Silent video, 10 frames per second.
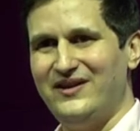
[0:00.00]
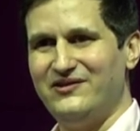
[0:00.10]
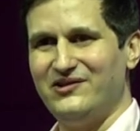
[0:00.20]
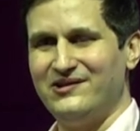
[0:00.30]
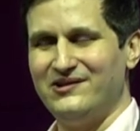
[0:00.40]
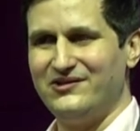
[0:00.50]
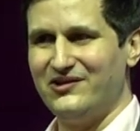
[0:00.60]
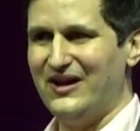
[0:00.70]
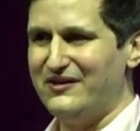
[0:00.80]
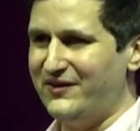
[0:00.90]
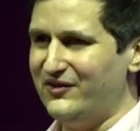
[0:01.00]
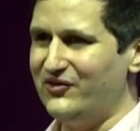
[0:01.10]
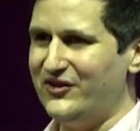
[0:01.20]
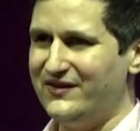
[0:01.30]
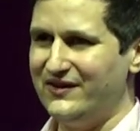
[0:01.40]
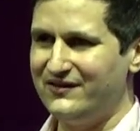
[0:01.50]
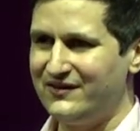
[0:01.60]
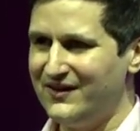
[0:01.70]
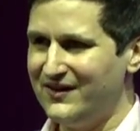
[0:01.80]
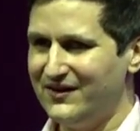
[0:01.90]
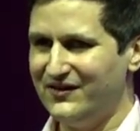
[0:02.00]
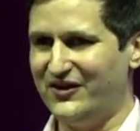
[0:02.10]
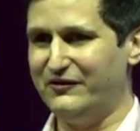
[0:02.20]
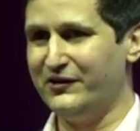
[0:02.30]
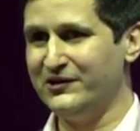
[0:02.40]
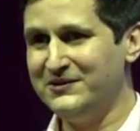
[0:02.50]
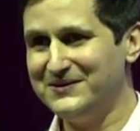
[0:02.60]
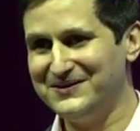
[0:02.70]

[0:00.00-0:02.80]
the, the life in the cities safer.